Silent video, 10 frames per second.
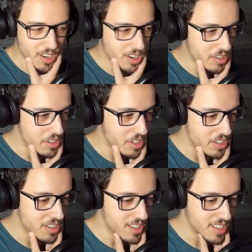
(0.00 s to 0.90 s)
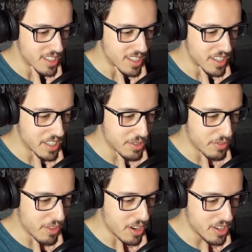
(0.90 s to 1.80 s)
Oh no. It's
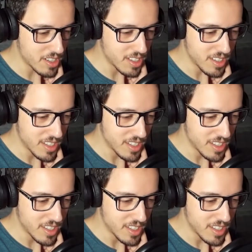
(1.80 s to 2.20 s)
Flora.